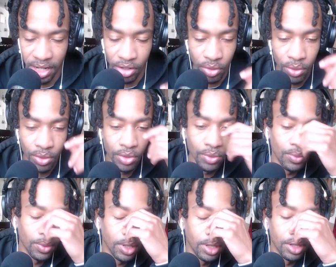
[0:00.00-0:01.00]
that's on
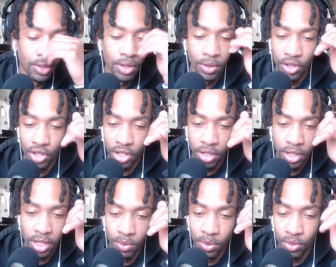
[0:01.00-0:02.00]
you, because you know you
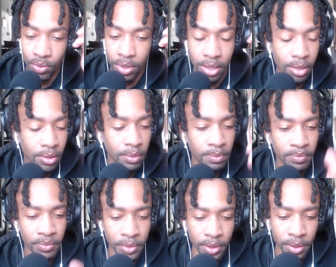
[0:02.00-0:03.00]
shouldn't did what you did.
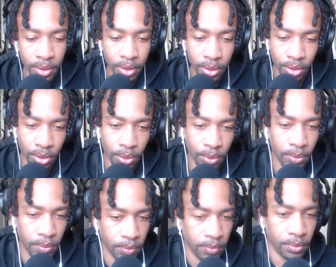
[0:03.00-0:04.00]

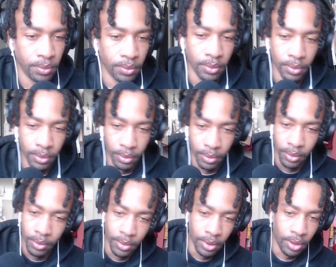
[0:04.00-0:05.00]
So
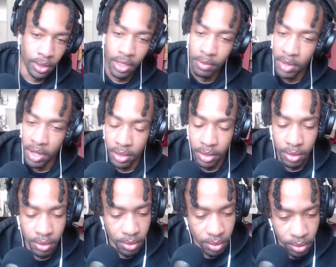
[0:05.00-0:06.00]
she's
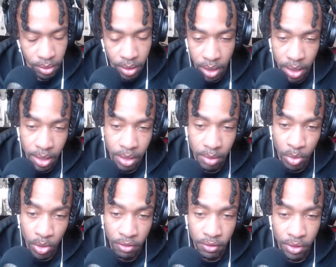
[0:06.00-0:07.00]
messy. And the
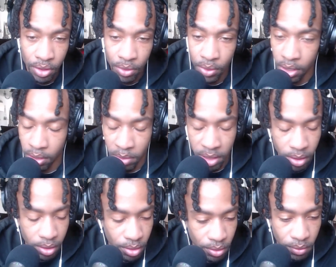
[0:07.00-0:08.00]
boyfriend, too, he's
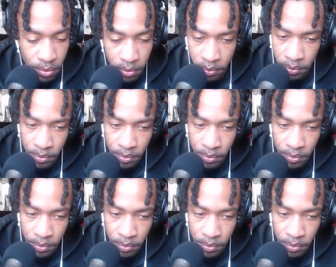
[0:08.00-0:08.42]
messy, too.